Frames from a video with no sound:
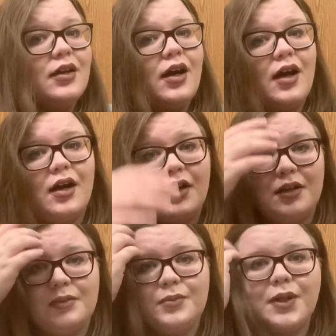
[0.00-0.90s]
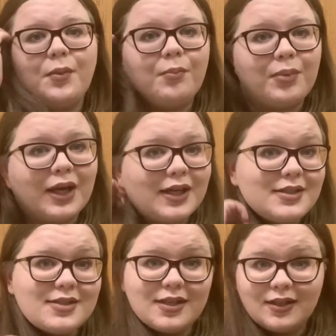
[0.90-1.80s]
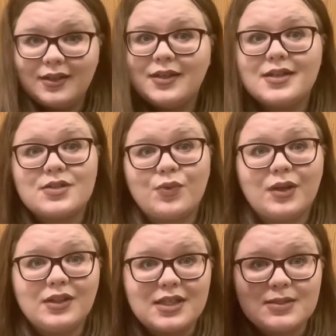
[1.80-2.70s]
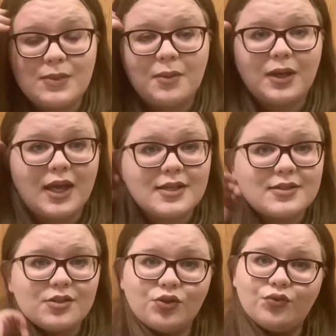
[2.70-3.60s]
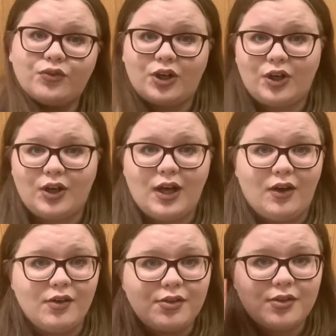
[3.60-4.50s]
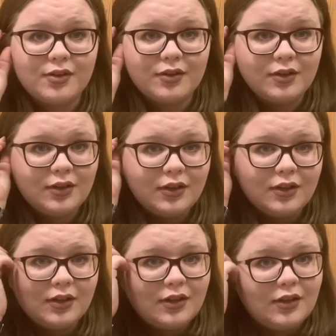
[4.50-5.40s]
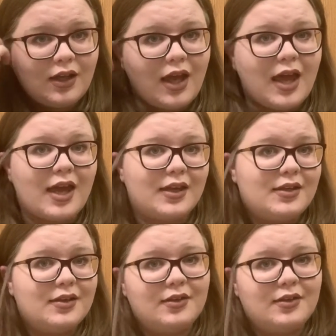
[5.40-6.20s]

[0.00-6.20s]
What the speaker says: But it's what this mama has to do for her health, and